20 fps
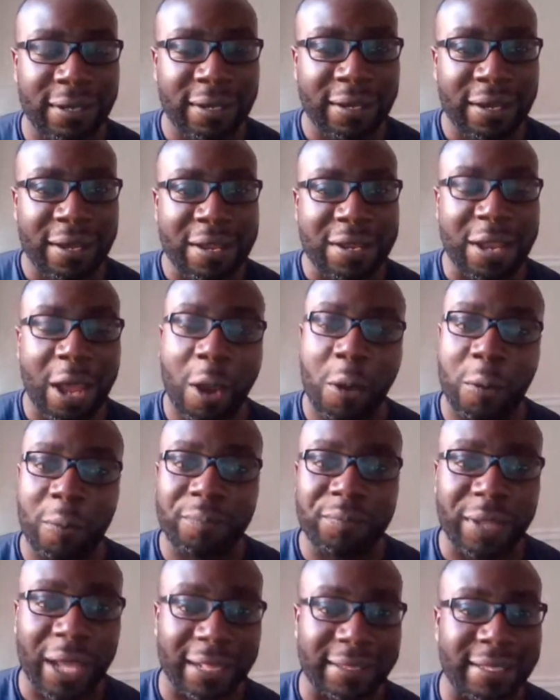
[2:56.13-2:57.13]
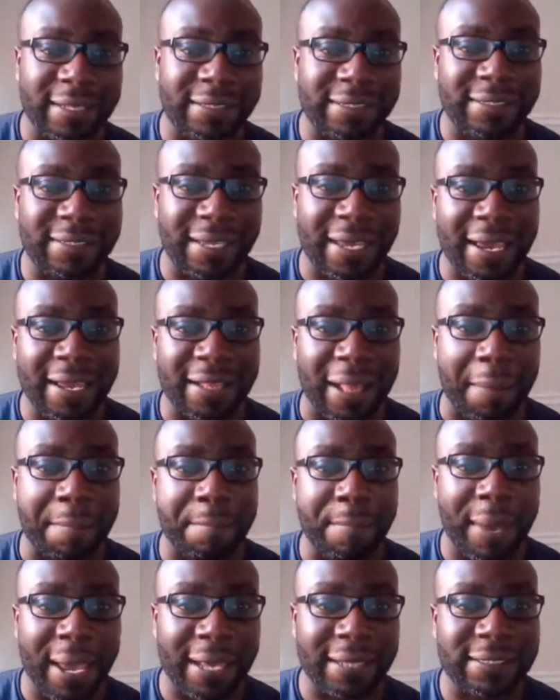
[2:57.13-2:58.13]
Now, I did say that
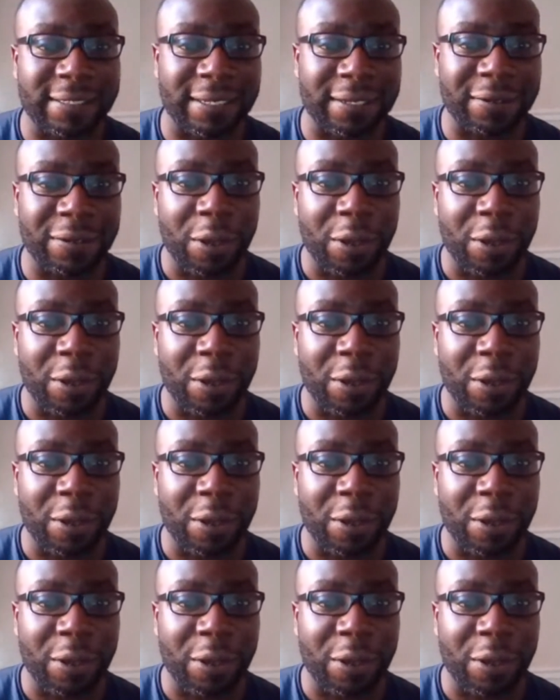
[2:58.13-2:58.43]
Mason